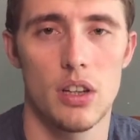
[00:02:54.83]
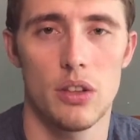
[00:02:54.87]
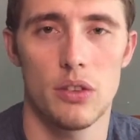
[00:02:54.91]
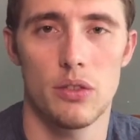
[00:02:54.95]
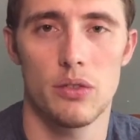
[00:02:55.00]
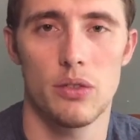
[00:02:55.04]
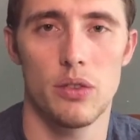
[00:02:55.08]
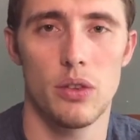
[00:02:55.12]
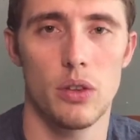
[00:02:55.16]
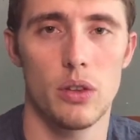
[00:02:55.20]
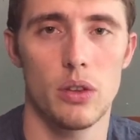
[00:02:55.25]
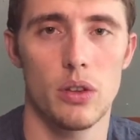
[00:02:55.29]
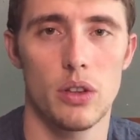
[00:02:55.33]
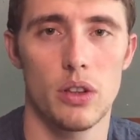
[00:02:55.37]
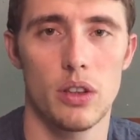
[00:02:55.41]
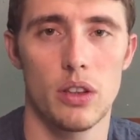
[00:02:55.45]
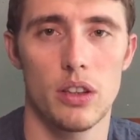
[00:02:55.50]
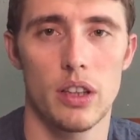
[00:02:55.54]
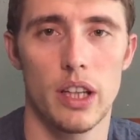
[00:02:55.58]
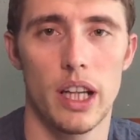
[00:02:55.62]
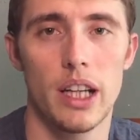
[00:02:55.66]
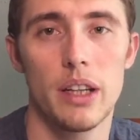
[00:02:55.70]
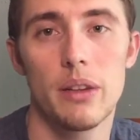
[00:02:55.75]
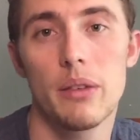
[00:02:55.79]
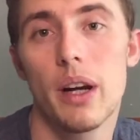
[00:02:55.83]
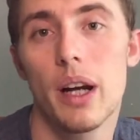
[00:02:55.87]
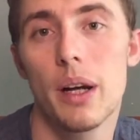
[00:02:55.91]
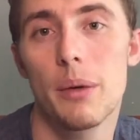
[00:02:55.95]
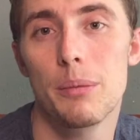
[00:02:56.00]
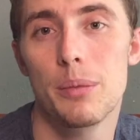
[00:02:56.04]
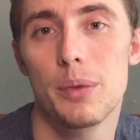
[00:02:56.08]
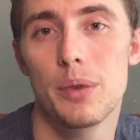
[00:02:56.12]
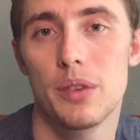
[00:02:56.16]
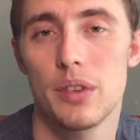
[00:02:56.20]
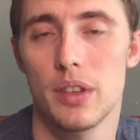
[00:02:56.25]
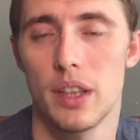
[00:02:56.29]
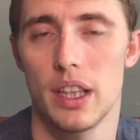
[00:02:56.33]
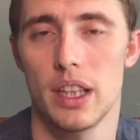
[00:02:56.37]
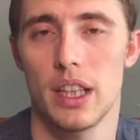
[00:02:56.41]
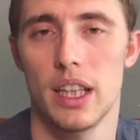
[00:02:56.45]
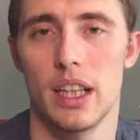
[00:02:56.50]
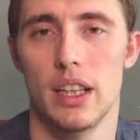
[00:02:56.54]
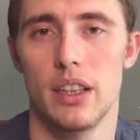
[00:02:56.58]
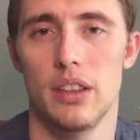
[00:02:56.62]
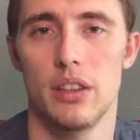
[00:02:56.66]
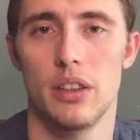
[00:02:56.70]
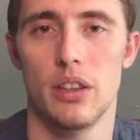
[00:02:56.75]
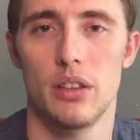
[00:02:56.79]
for 8 reps, and
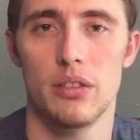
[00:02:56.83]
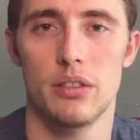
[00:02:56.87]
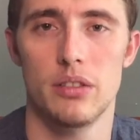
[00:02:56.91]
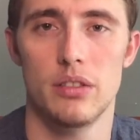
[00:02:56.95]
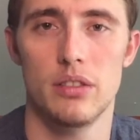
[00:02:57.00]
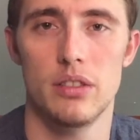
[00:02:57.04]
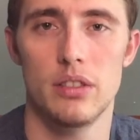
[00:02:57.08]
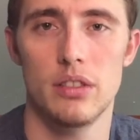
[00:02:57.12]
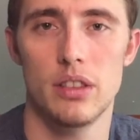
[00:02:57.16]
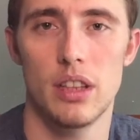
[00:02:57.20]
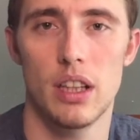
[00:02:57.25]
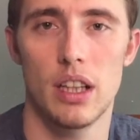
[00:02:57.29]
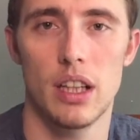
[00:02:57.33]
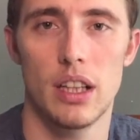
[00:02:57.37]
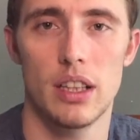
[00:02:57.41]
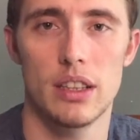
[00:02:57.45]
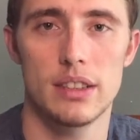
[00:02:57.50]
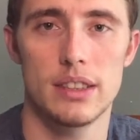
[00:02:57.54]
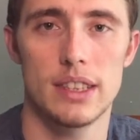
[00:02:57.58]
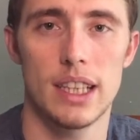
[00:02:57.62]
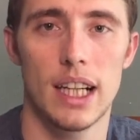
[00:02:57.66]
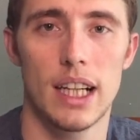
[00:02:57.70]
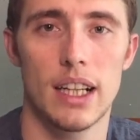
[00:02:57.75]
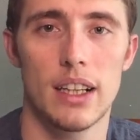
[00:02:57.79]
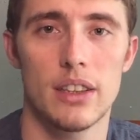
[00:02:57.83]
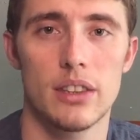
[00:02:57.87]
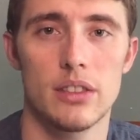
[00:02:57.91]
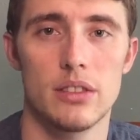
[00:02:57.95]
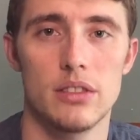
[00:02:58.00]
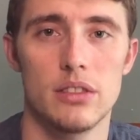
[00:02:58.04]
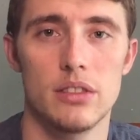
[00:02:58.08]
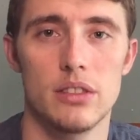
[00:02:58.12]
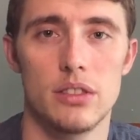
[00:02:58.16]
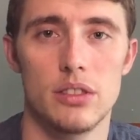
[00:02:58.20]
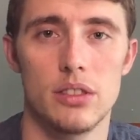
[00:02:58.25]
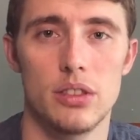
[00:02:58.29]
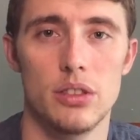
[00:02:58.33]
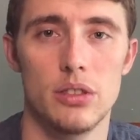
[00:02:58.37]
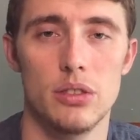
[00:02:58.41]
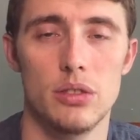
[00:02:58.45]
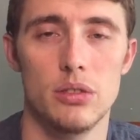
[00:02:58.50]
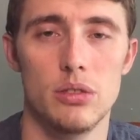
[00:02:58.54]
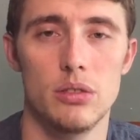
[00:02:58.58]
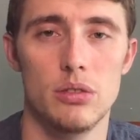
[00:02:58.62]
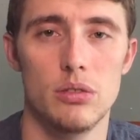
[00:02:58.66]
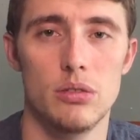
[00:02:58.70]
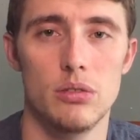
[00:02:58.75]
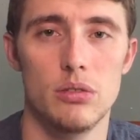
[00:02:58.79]
then you go down
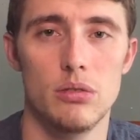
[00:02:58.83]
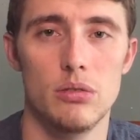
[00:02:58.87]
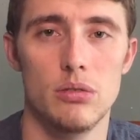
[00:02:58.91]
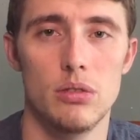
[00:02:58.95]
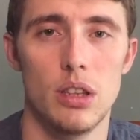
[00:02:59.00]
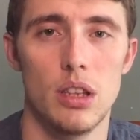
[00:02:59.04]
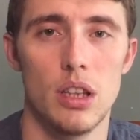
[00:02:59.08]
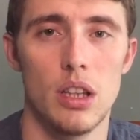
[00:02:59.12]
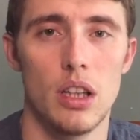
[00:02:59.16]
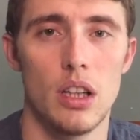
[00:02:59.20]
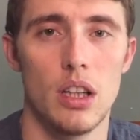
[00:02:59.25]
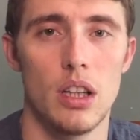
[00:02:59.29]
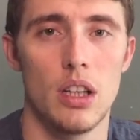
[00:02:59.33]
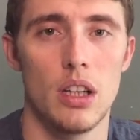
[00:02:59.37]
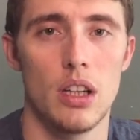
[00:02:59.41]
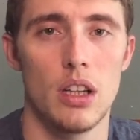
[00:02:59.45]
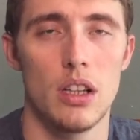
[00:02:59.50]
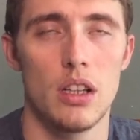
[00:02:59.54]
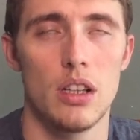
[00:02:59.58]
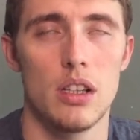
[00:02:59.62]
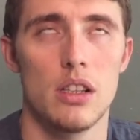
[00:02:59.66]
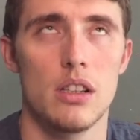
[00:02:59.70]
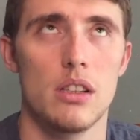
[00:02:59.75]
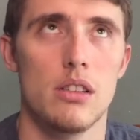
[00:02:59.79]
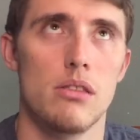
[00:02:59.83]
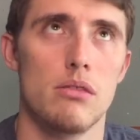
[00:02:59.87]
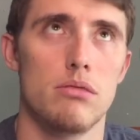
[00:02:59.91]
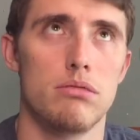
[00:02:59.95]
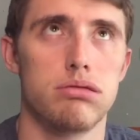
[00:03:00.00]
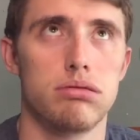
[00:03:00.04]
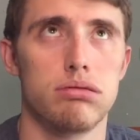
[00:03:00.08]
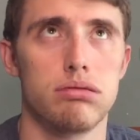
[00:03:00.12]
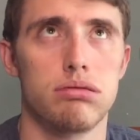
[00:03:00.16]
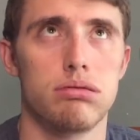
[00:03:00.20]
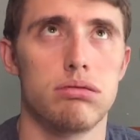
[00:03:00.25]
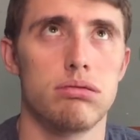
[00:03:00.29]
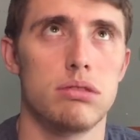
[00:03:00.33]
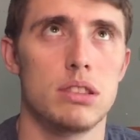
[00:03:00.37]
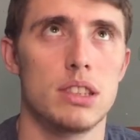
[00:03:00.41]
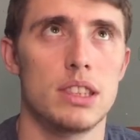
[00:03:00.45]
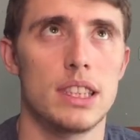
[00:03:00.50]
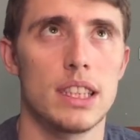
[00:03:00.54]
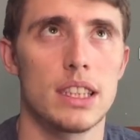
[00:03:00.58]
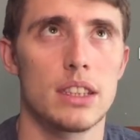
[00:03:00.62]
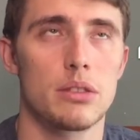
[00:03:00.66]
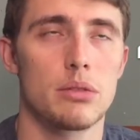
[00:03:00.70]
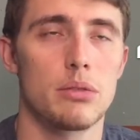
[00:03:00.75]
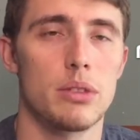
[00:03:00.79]
to
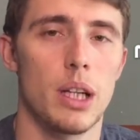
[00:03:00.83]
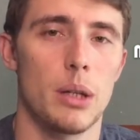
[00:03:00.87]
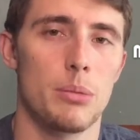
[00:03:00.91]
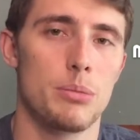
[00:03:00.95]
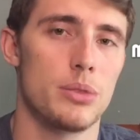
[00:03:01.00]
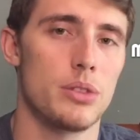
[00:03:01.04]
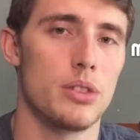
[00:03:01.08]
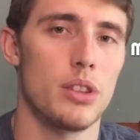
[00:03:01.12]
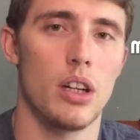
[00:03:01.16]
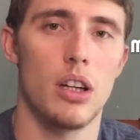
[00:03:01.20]
6 reps